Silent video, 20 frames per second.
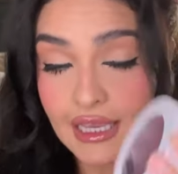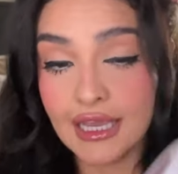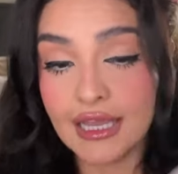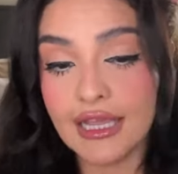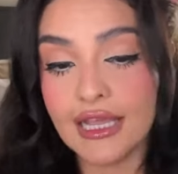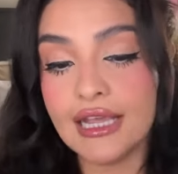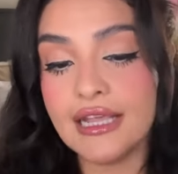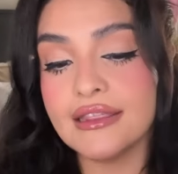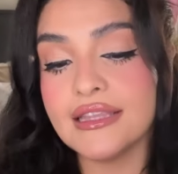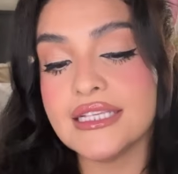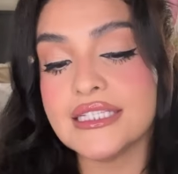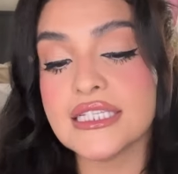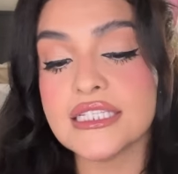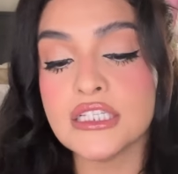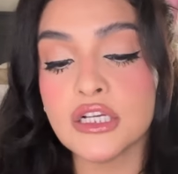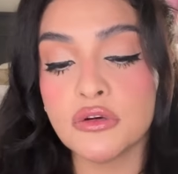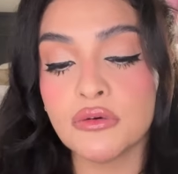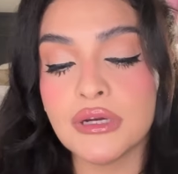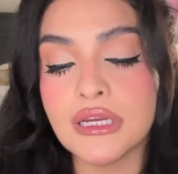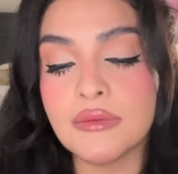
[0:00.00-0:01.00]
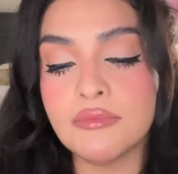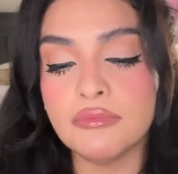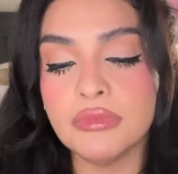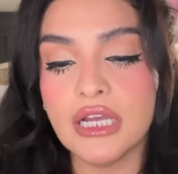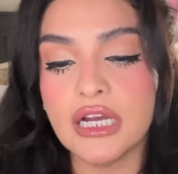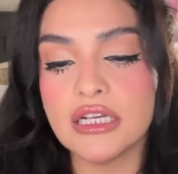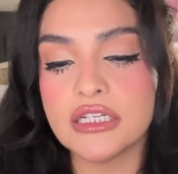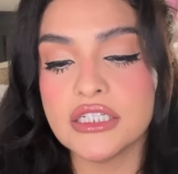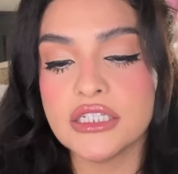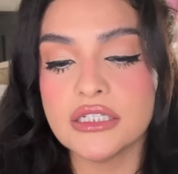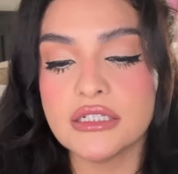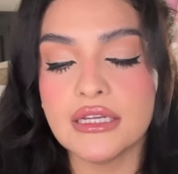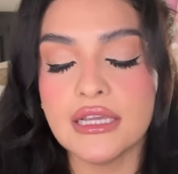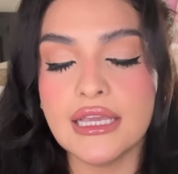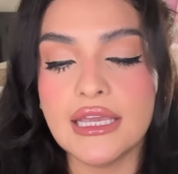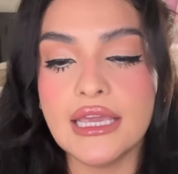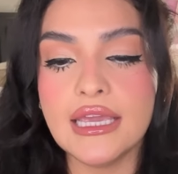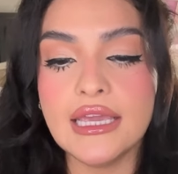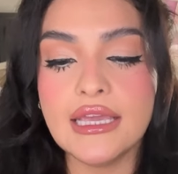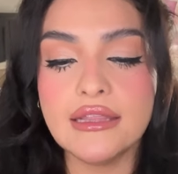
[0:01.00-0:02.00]
and this is a cream blush
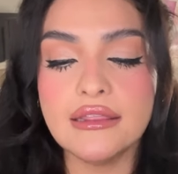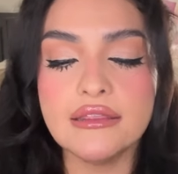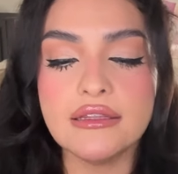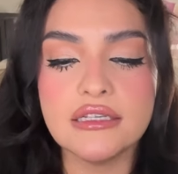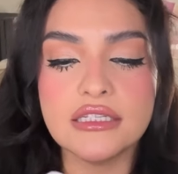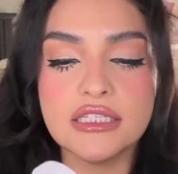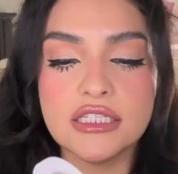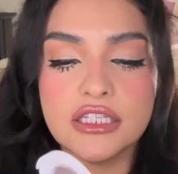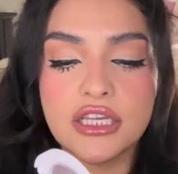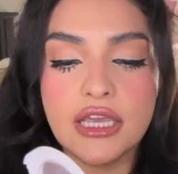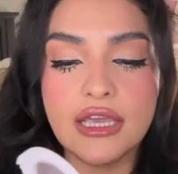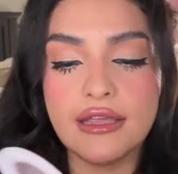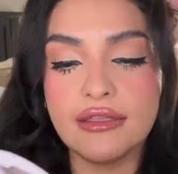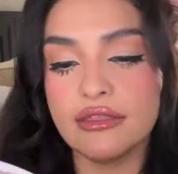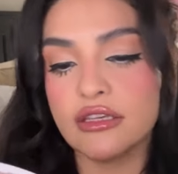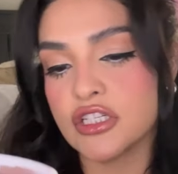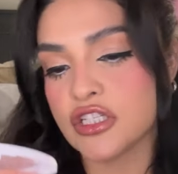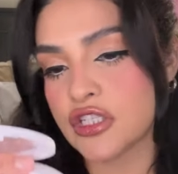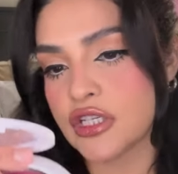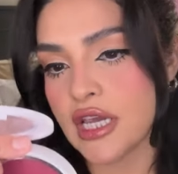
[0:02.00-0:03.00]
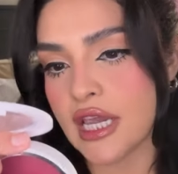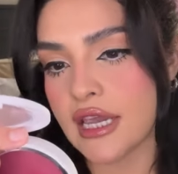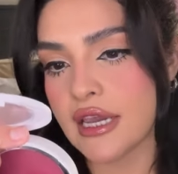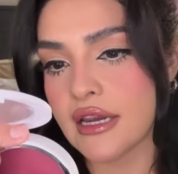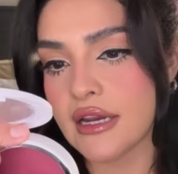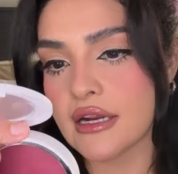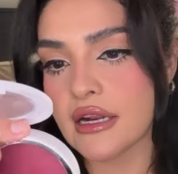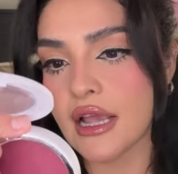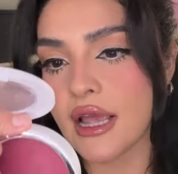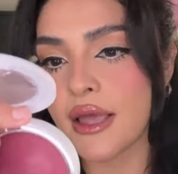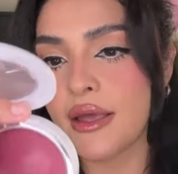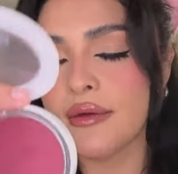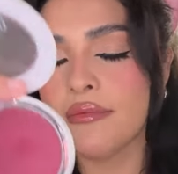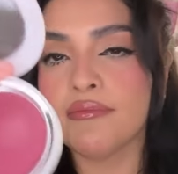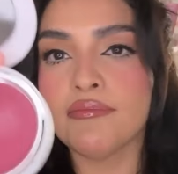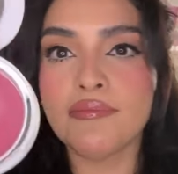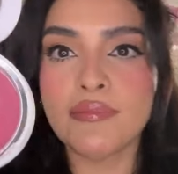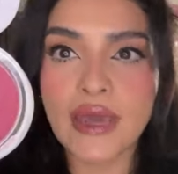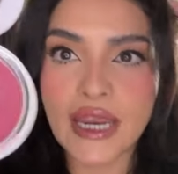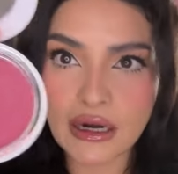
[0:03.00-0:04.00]
in the shade
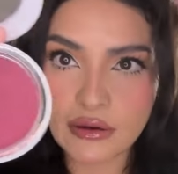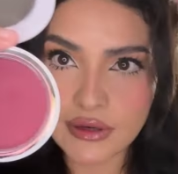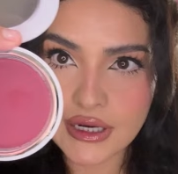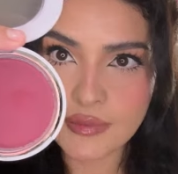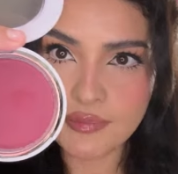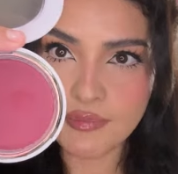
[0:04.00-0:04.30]
Berry